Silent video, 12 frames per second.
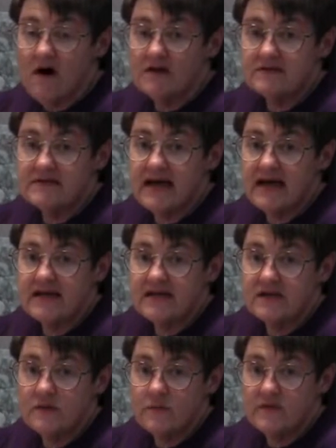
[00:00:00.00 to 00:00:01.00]
all
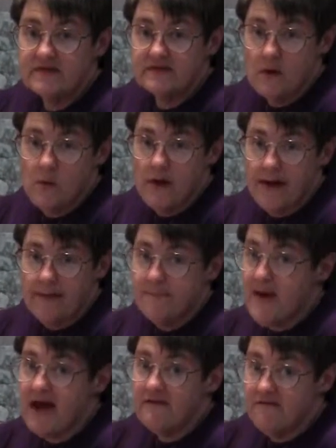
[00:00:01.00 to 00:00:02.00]
done with sewing,
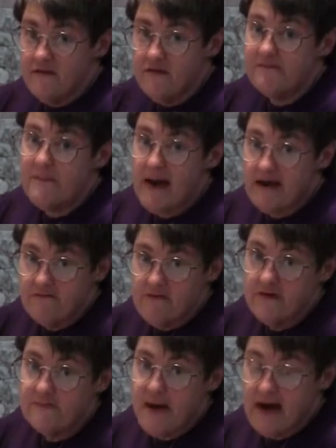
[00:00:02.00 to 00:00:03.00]
back and forth, back and
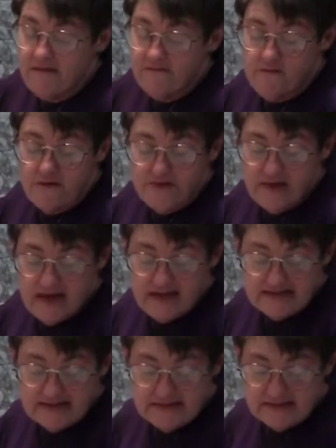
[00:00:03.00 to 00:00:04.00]
forth, back and forth, a
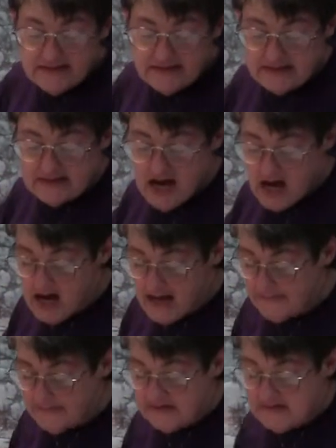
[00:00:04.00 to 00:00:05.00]
gazillion
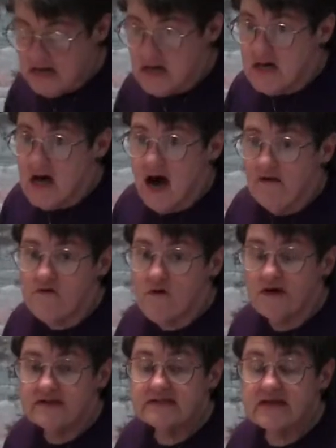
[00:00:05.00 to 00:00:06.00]
times. Of
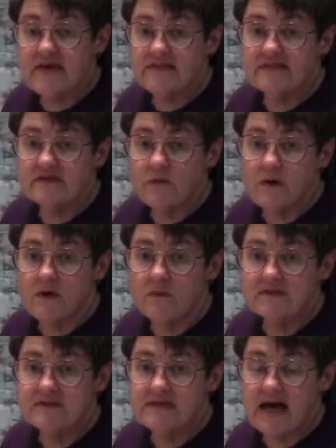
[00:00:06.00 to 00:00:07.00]
course, the sewing
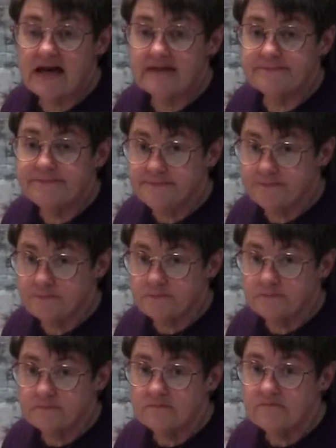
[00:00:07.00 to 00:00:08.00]
was done
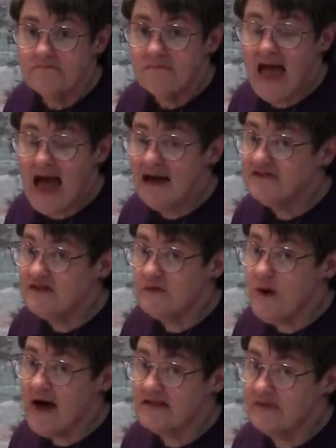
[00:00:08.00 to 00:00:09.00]
after
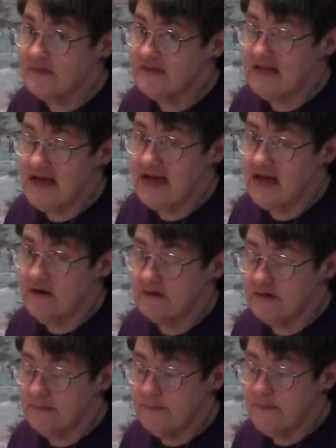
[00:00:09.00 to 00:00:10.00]
the wax was taken
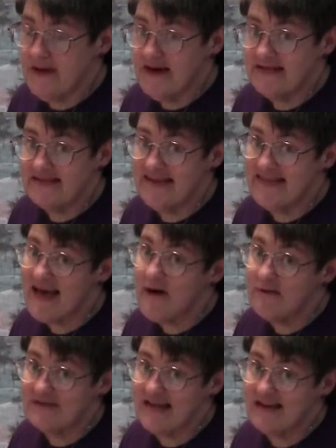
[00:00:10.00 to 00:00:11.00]
out, but
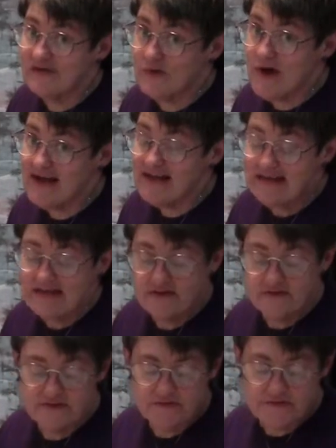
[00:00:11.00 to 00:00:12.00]
that was at a dry
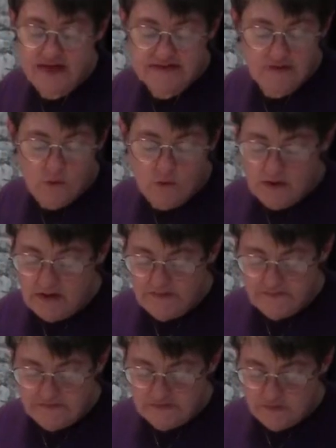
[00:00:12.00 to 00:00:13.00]
cleaner, so that's a whole
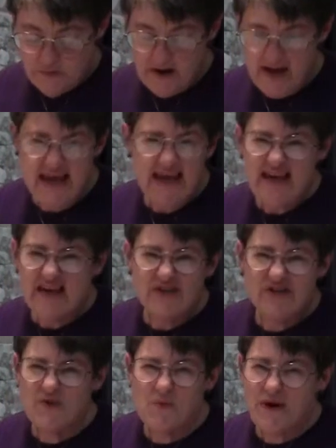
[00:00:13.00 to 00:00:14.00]
other story.
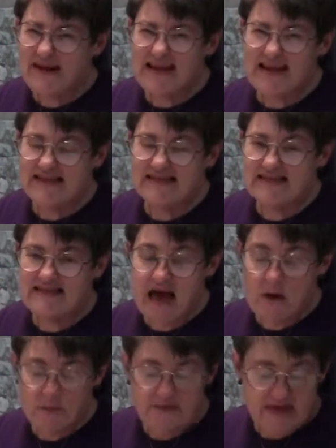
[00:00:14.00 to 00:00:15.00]
You don't want to get into
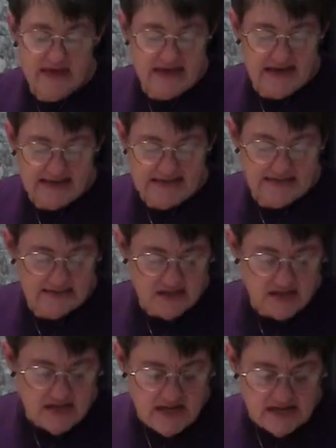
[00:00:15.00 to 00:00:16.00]
that with kids.
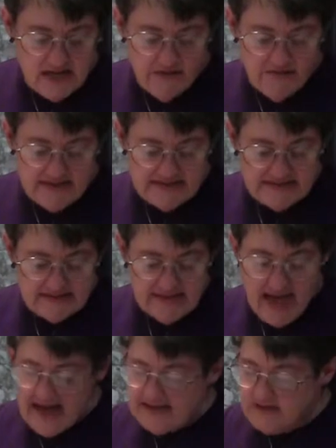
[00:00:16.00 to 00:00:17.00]
Now this
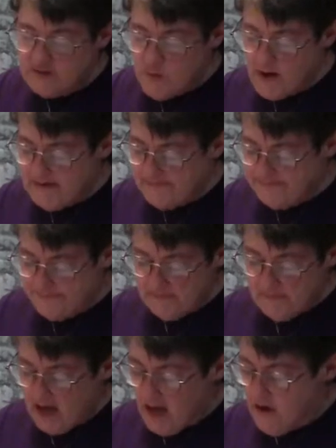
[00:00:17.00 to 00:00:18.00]
last one,
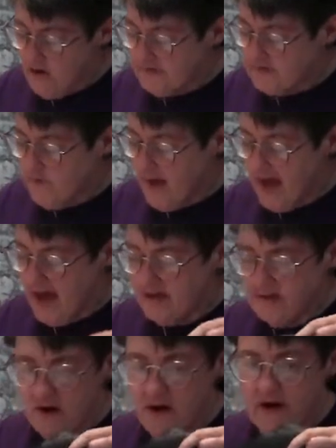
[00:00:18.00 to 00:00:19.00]
I also
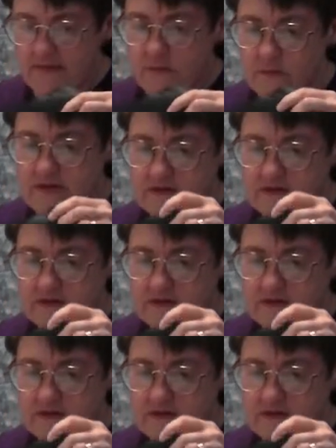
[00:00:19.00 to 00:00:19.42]
had on the